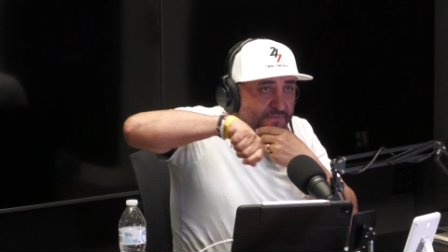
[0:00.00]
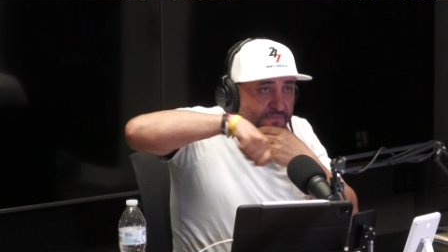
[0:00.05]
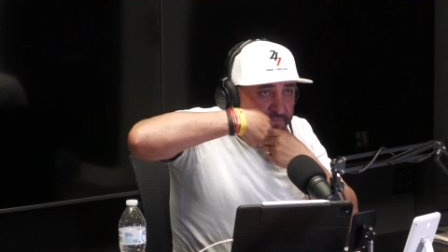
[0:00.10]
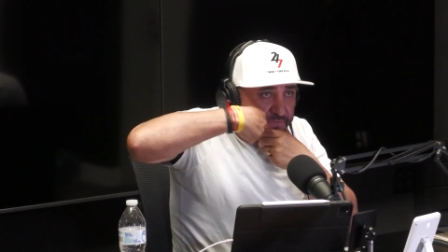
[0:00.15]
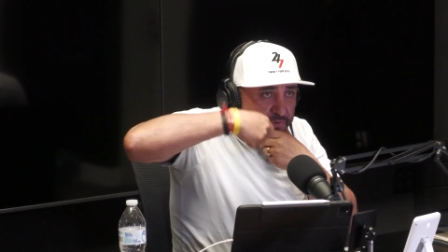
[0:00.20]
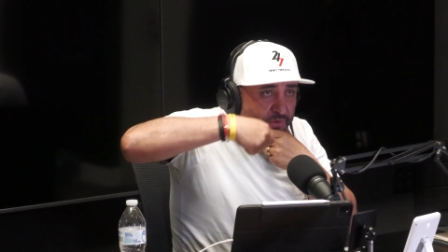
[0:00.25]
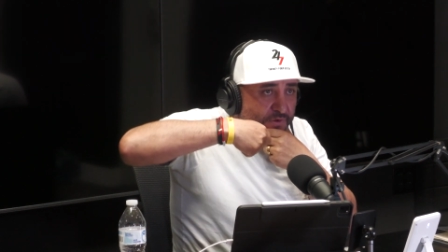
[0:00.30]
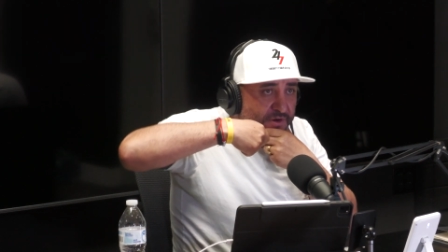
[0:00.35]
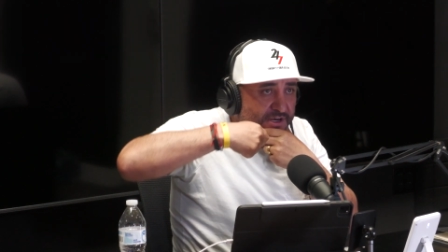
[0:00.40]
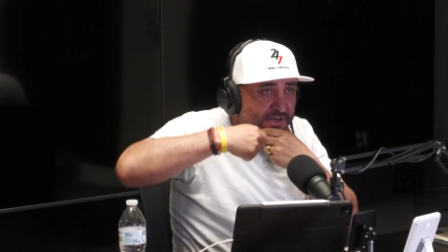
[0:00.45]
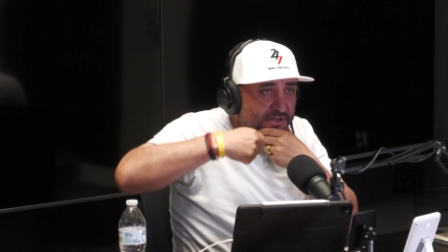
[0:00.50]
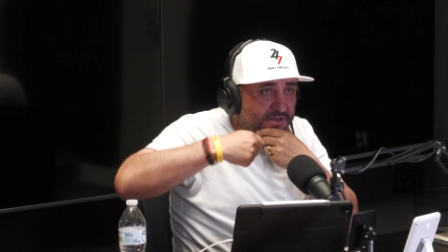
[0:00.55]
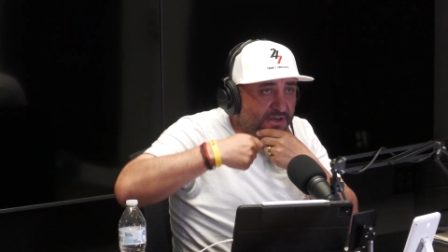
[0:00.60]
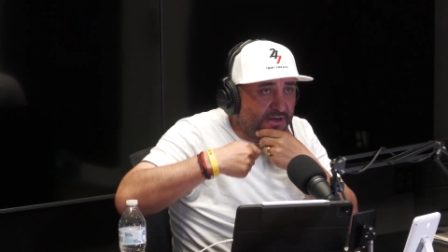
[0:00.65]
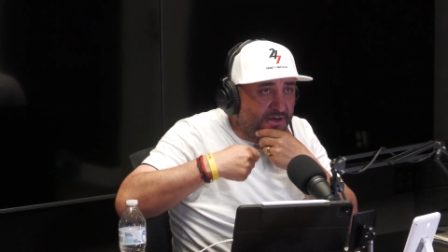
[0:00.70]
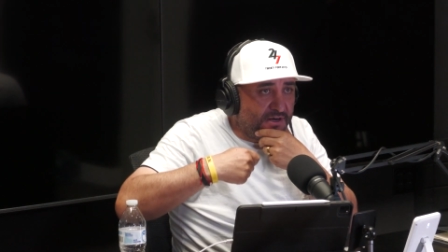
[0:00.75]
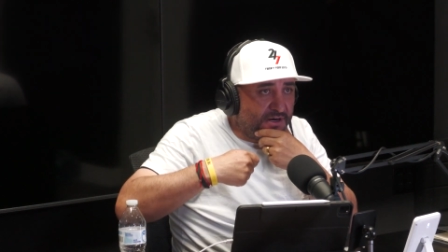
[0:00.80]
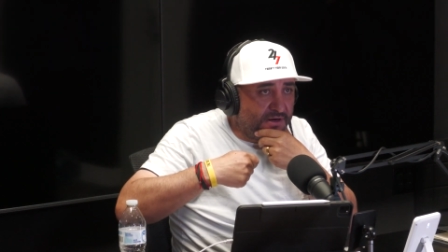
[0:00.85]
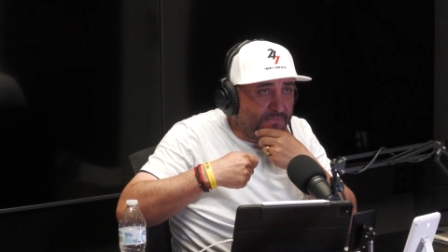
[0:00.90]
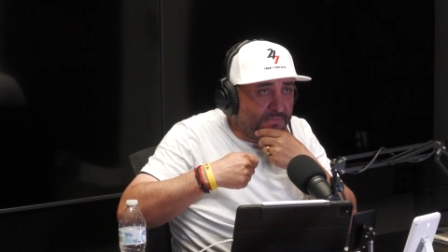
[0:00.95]
food in
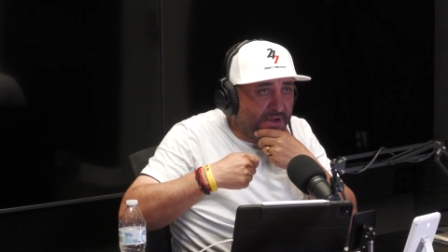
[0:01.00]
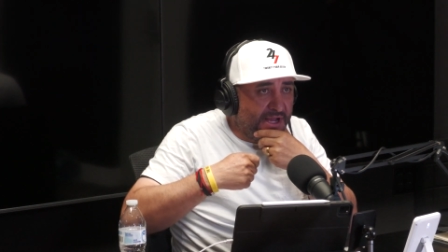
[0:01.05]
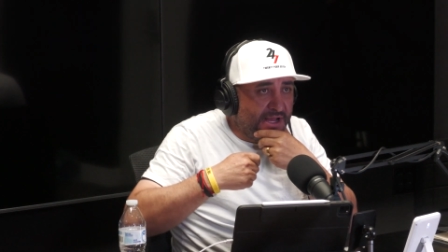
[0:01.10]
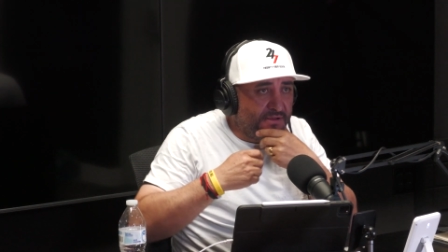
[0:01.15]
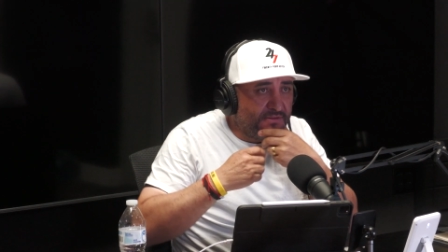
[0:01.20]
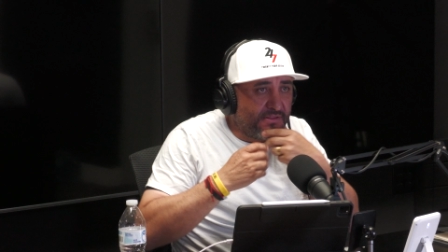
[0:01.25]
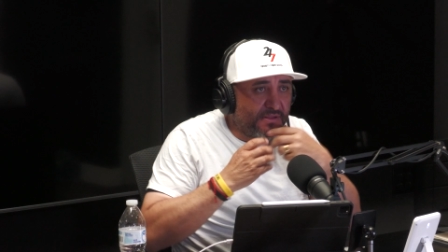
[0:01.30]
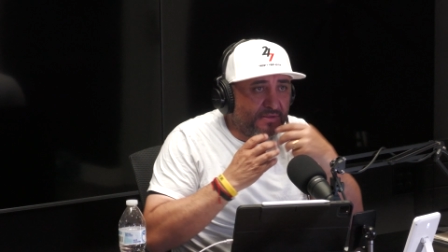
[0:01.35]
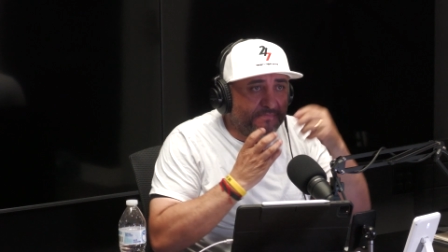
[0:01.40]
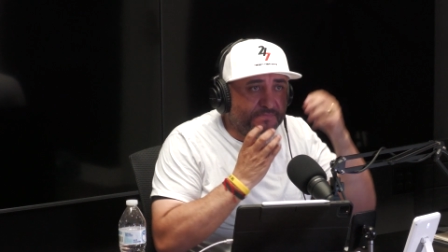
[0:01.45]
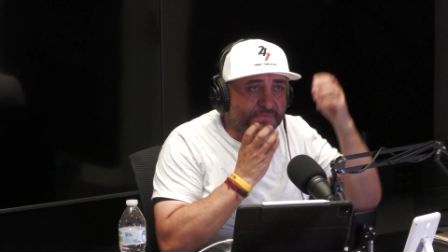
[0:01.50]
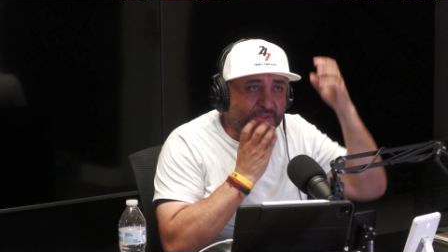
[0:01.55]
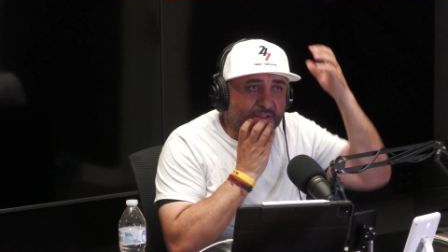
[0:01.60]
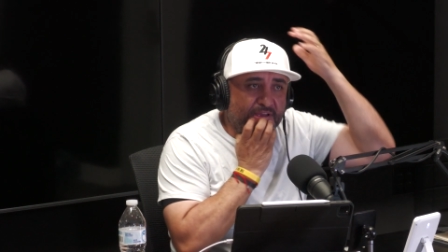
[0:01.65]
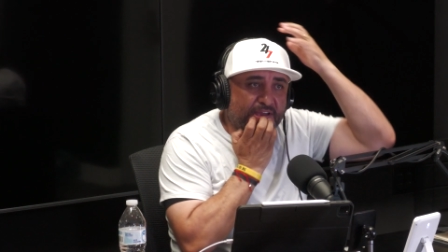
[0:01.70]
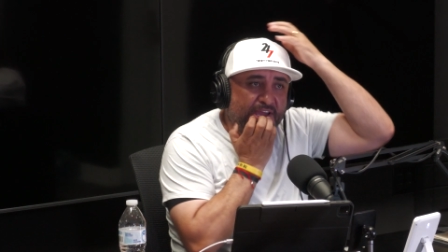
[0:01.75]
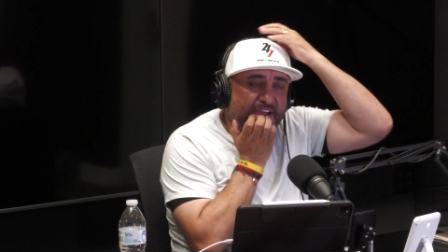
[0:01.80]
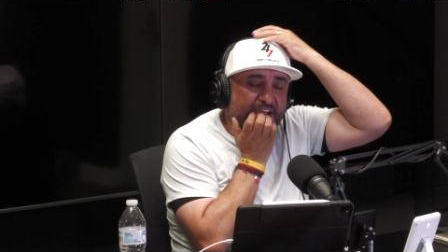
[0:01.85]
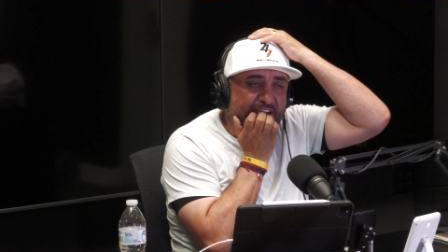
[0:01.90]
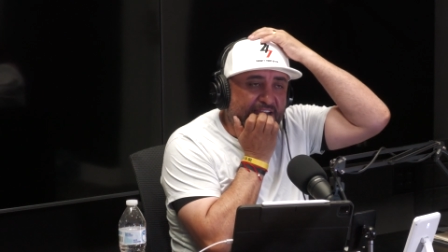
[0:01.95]
her mouth,
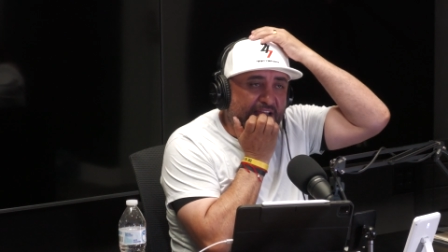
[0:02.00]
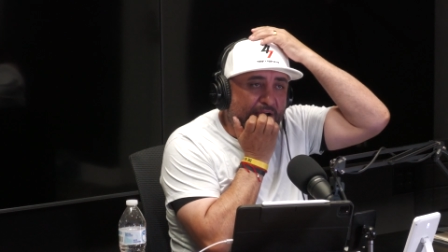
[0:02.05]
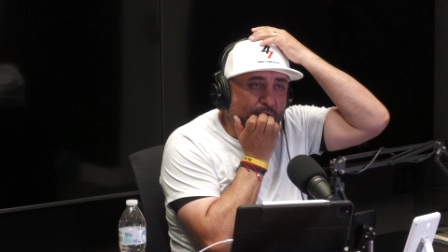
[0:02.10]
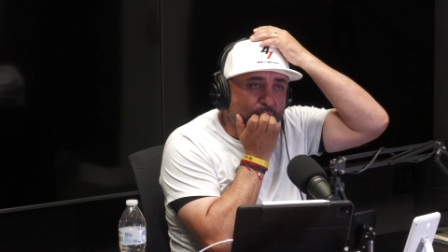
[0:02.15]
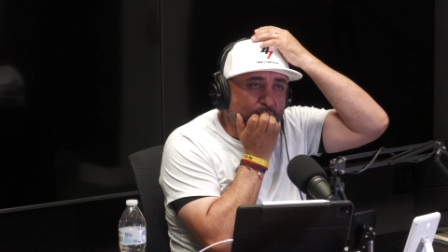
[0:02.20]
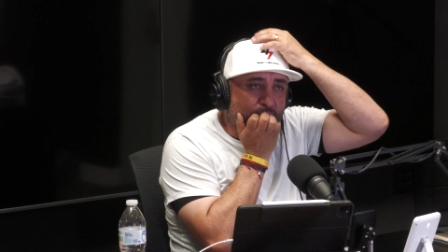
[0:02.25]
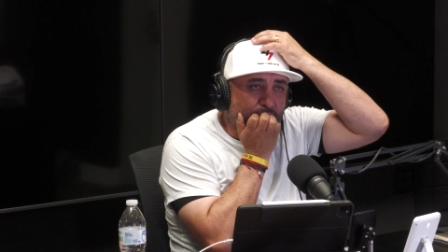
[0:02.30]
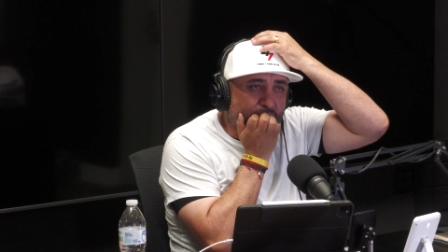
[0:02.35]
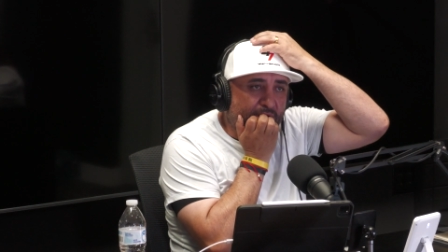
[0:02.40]
and I would